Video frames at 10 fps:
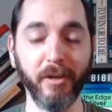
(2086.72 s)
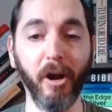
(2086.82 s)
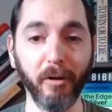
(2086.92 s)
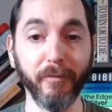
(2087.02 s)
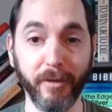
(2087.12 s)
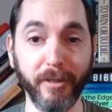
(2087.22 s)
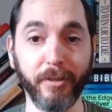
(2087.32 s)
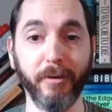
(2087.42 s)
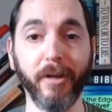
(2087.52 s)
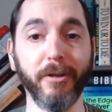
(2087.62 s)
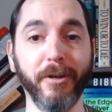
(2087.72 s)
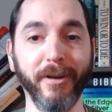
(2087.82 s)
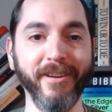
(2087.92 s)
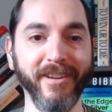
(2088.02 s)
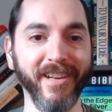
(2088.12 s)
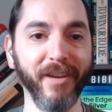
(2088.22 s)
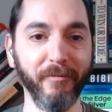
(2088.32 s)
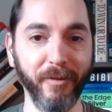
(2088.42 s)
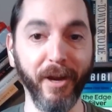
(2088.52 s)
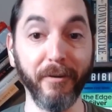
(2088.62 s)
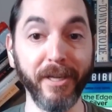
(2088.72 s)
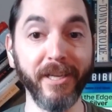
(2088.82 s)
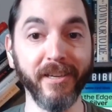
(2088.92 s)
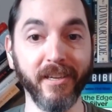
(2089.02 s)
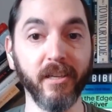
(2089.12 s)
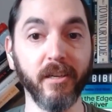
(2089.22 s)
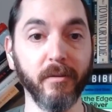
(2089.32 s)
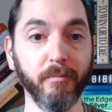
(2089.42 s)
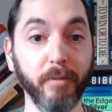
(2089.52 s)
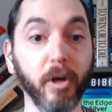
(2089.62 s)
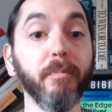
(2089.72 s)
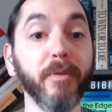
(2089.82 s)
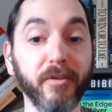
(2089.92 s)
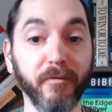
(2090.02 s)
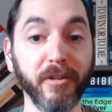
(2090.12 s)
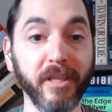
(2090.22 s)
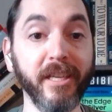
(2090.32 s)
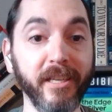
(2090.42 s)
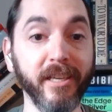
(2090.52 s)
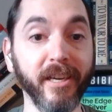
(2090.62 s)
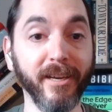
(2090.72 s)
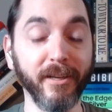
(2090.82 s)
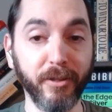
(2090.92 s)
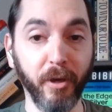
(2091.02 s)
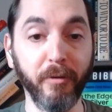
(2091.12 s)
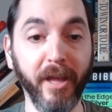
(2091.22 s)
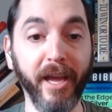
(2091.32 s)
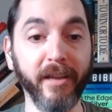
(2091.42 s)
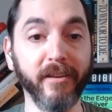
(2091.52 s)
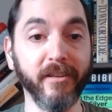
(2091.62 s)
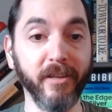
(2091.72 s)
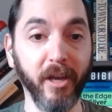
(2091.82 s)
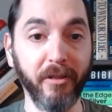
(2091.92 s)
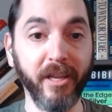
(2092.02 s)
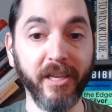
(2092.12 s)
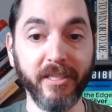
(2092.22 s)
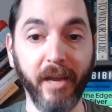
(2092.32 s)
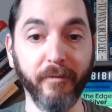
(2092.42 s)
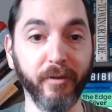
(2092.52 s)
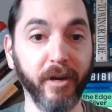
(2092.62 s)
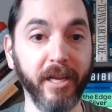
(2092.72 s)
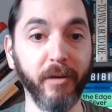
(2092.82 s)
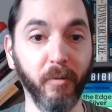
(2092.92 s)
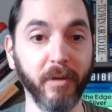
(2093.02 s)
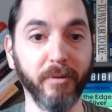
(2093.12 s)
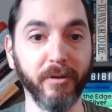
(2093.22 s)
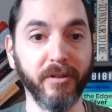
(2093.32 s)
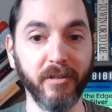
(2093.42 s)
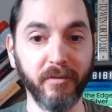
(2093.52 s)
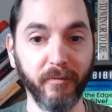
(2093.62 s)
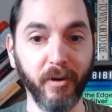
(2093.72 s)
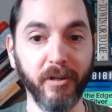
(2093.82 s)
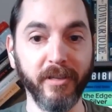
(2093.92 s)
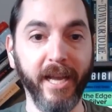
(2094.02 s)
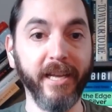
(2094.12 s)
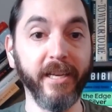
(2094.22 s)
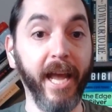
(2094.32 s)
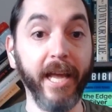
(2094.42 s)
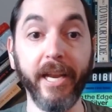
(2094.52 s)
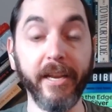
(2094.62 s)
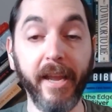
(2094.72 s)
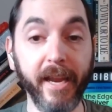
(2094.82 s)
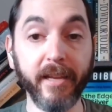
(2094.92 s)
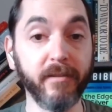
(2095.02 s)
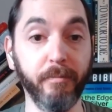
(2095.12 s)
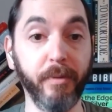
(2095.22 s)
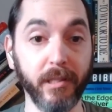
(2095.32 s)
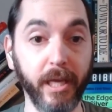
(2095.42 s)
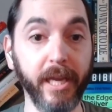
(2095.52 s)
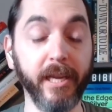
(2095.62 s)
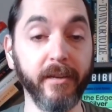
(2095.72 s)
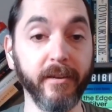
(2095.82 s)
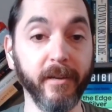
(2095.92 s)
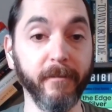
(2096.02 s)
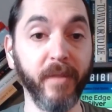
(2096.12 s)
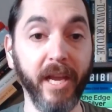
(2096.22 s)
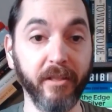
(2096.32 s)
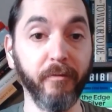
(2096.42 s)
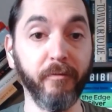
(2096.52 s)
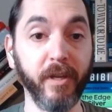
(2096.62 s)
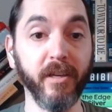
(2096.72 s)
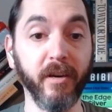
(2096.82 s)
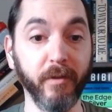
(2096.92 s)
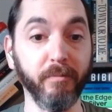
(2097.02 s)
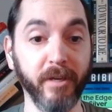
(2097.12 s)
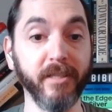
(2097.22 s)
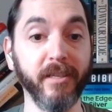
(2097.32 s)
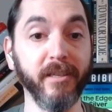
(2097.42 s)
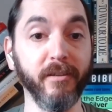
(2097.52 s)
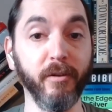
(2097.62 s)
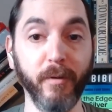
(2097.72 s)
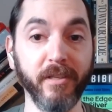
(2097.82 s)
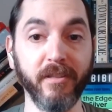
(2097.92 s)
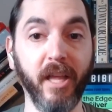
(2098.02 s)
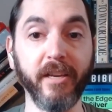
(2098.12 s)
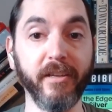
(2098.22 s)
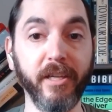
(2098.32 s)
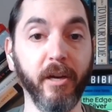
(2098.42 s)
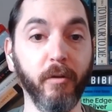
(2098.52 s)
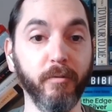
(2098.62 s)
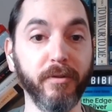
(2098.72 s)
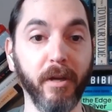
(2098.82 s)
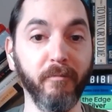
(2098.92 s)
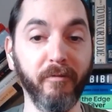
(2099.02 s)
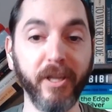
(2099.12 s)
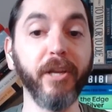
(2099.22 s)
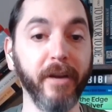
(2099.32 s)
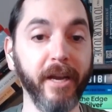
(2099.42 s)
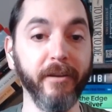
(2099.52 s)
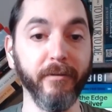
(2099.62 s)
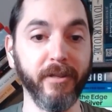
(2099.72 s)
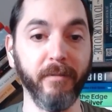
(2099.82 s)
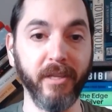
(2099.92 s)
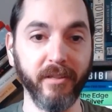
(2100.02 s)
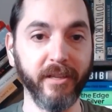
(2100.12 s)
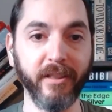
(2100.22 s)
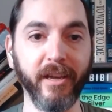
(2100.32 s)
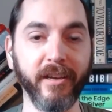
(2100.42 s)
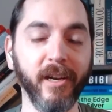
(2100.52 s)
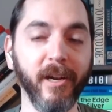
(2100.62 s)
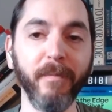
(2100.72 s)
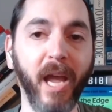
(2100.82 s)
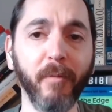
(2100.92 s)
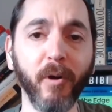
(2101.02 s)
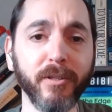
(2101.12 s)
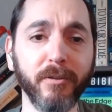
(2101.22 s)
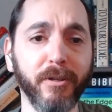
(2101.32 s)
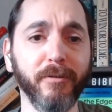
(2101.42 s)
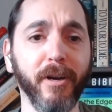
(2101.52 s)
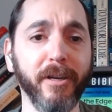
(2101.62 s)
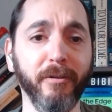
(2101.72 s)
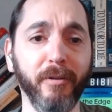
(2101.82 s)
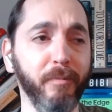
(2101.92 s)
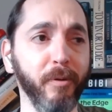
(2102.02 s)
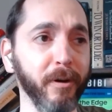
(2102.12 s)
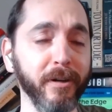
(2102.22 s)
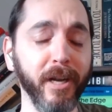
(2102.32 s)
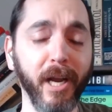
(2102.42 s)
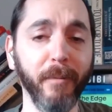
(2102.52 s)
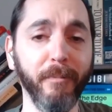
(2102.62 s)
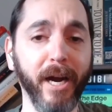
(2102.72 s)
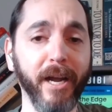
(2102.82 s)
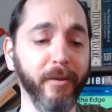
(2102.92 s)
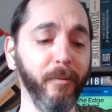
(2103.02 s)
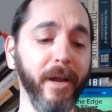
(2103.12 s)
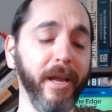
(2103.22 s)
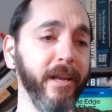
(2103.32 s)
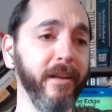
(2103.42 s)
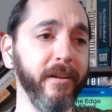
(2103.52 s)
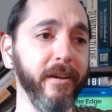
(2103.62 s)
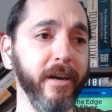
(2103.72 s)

right. Harvard is structured very purposefully so that nothing is ever any one person's fault, and it can't be laid at the feet of the president, who is like, some figurehead or something like that. I'm also struck in the report by the way